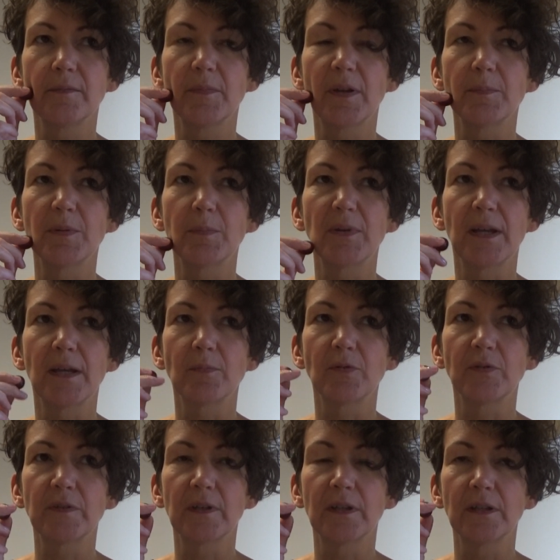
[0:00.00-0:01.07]
Maybe be
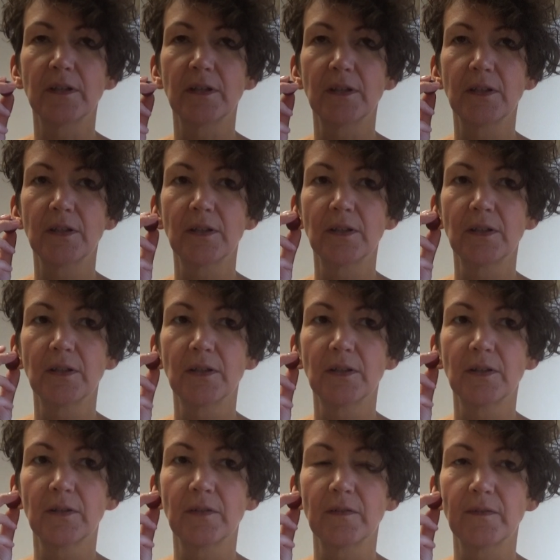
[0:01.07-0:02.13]
able to
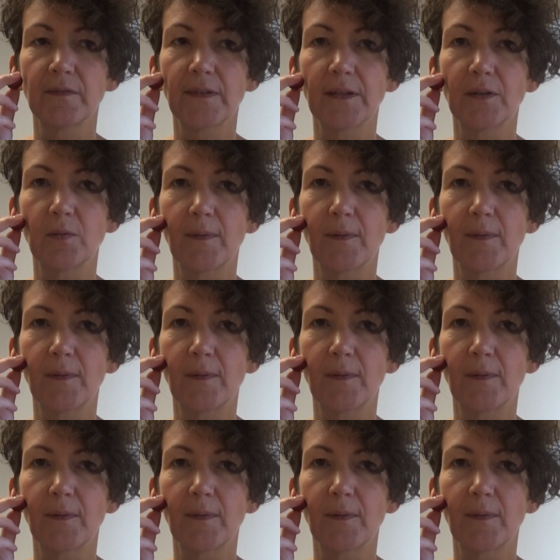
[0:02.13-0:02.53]
feel